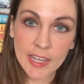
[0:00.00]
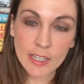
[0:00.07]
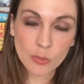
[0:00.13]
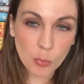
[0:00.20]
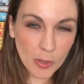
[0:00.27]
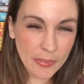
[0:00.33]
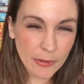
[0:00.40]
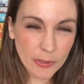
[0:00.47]
is
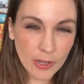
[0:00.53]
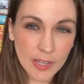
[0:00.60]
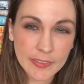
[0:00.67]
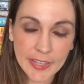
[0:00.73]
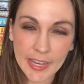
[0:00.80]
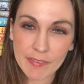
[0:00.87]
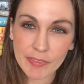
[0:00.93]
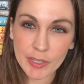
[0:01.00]
whether or not
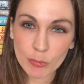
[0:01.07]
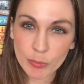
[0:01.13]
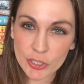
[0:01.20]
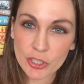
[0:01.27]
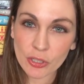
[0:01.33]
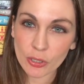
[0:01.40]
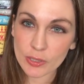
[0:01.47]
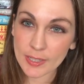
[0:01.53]
they have the
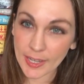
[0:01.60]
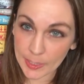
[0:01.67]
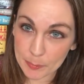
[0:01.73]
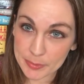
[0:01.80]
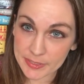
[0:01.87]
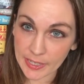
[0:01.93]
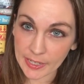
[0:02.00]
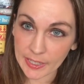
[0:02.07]
original
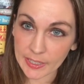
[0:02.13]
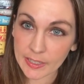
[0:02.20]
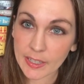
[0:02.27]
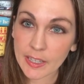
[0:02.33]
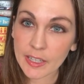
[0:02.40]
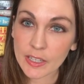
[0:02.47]
typesetting.